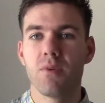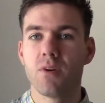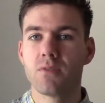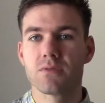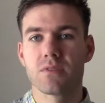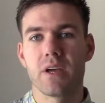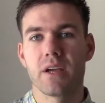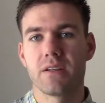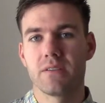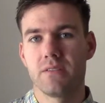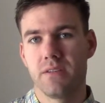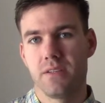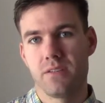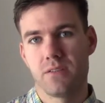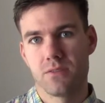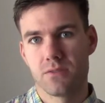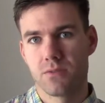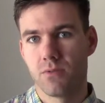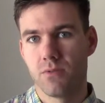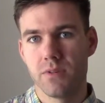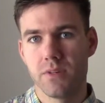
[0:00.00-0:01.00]
most likely
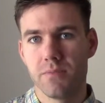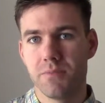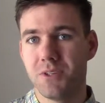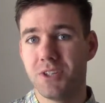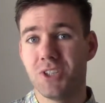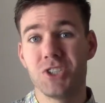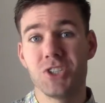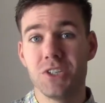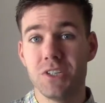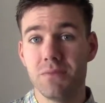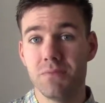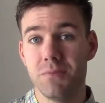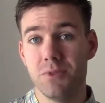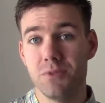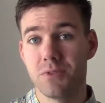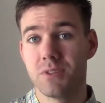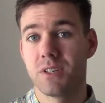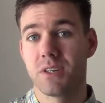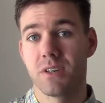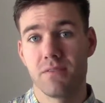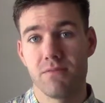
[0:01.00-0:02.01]
there's going to be sheet
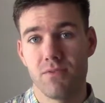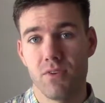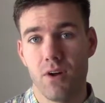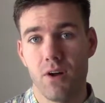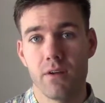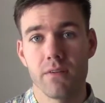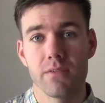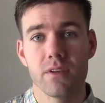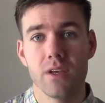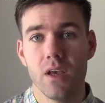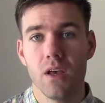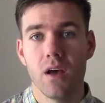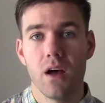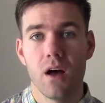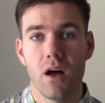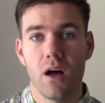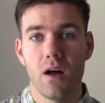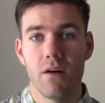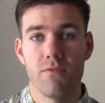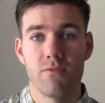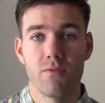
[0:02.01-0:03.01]
music involved
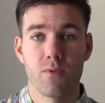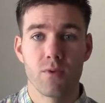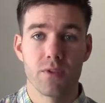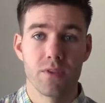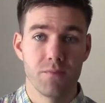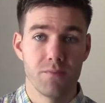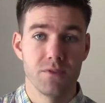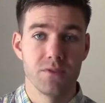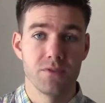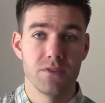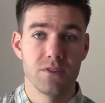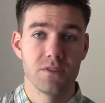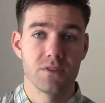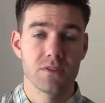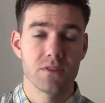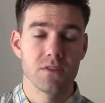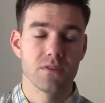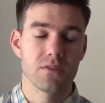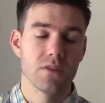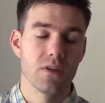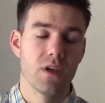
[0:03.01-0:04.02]
for the
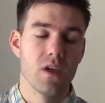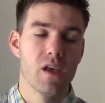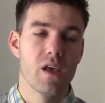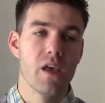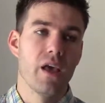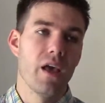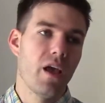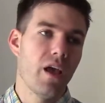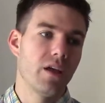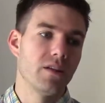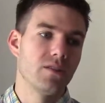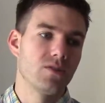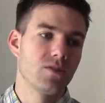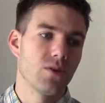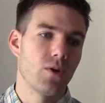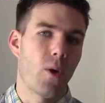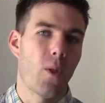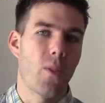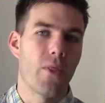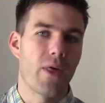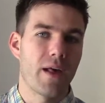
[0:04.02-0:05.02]
musicians. And
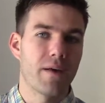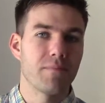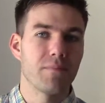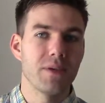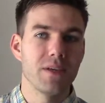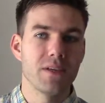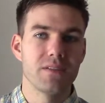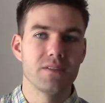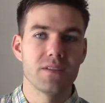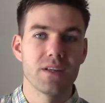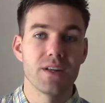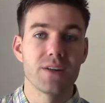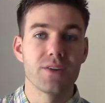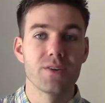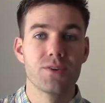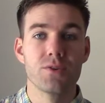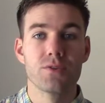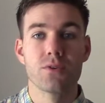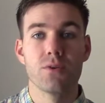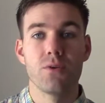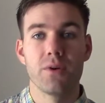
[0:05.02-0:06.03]
so that means
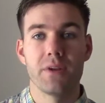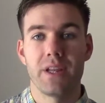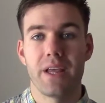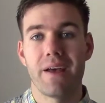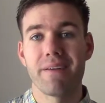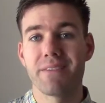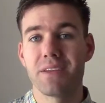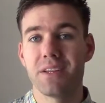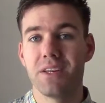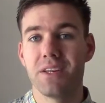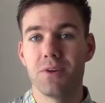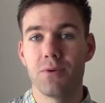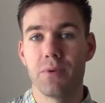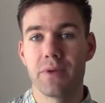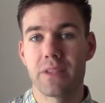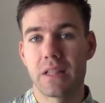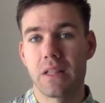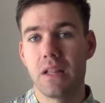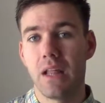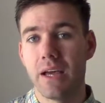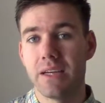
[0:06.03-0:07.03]
that you're going to have to deal
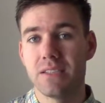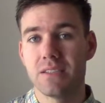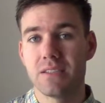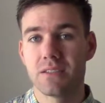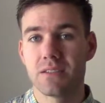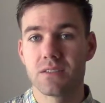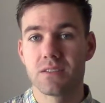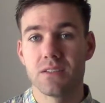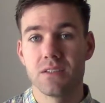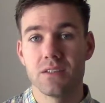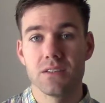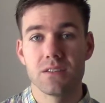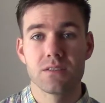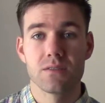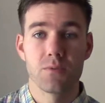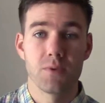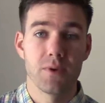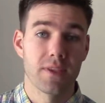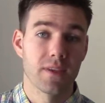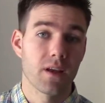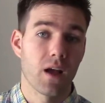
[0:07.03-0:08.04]
with the
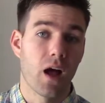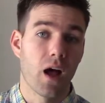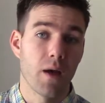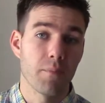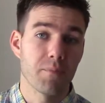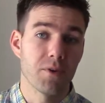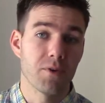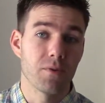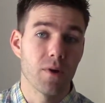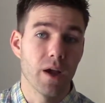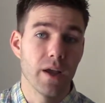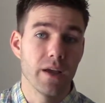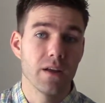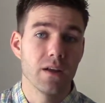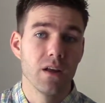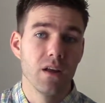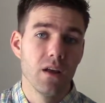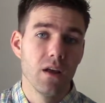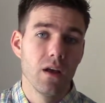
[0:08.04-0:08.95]
licenses, with copyright.